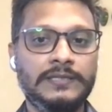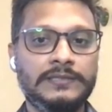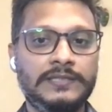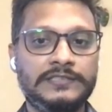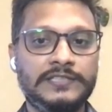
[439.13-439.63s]

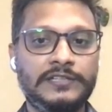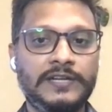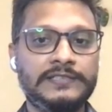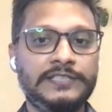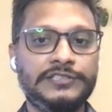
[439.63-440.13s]
the
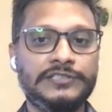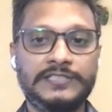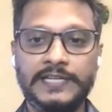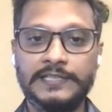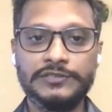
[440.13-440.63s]
synchronization
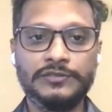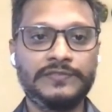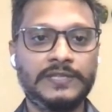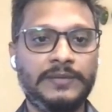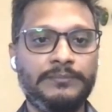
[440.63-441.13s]
status of
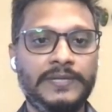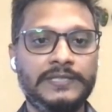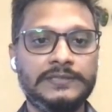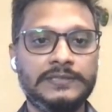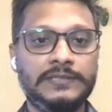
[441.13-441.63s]
the
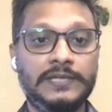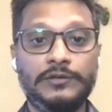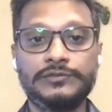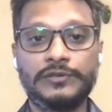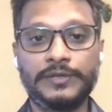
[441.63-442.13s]
templates and
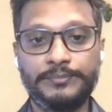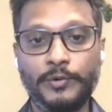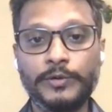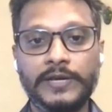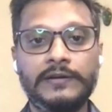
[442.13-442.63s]
also
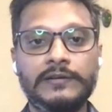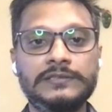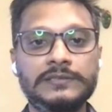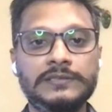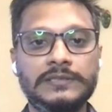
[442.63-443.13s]
report
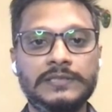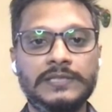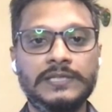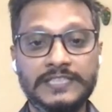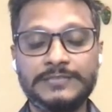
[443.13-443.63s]
errors
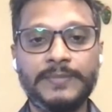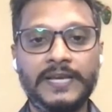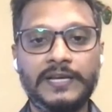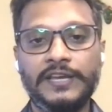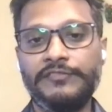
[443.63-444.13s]
in the spec
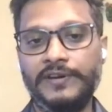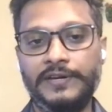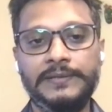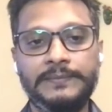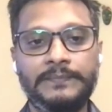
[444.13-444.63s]
if any.